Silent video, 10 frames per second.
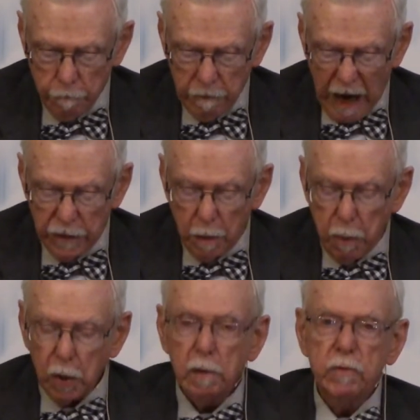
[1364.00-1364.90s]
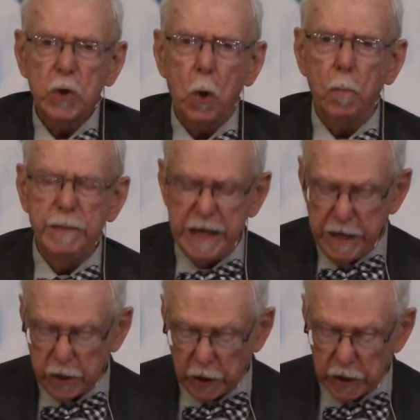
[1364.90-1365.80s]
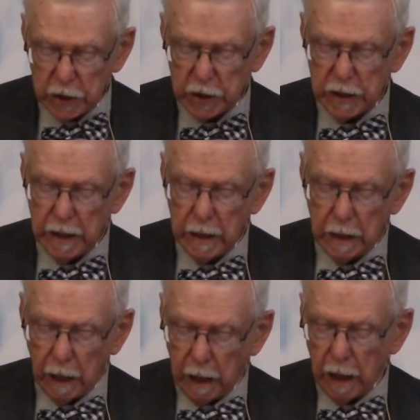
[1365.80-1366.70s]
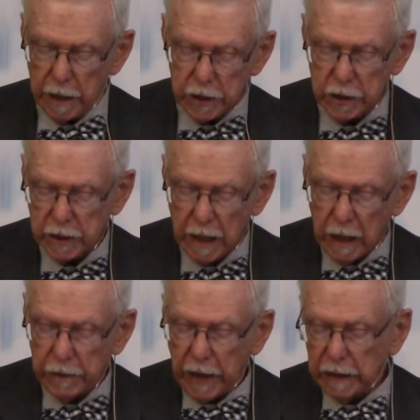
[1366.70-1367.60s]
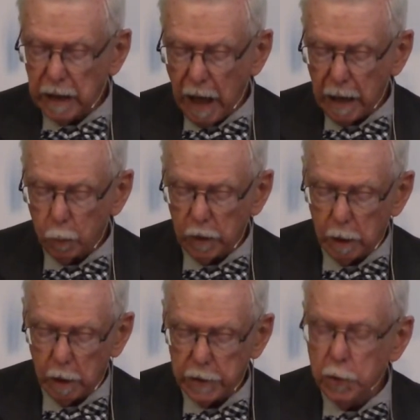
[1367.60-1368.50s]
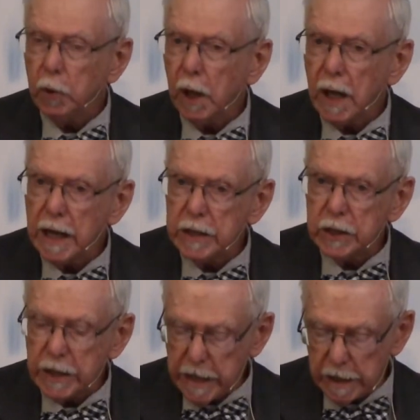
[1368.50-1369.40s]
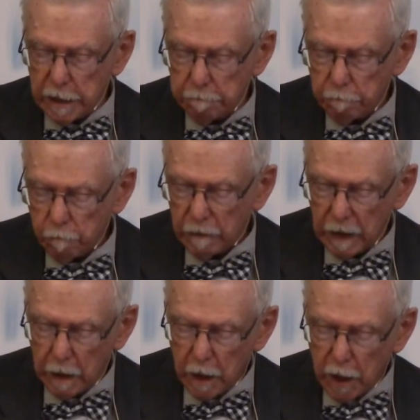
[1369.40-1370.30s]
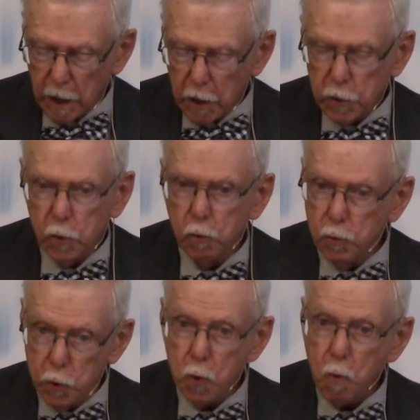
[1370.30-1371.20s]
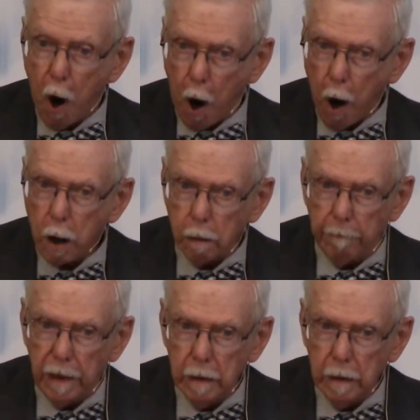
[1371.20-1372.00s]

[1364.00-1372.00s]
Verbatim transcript: The book of Job teaches us that God will utilize Satan to do harm